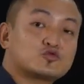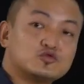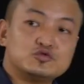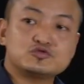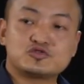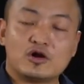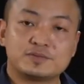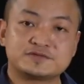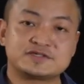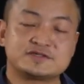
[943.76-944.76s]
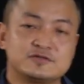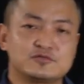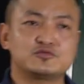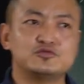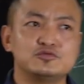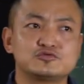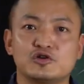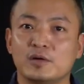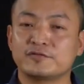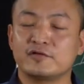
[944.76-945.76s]
two drops
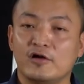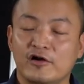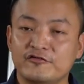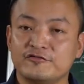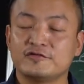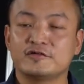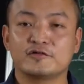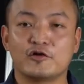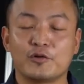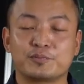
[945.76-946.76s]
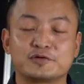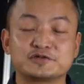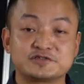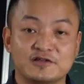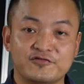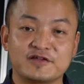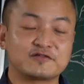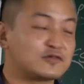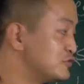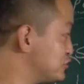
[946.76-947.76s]
of copper sulfate
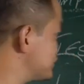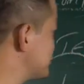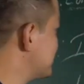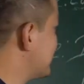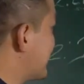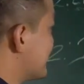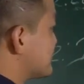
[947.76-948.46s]
solution.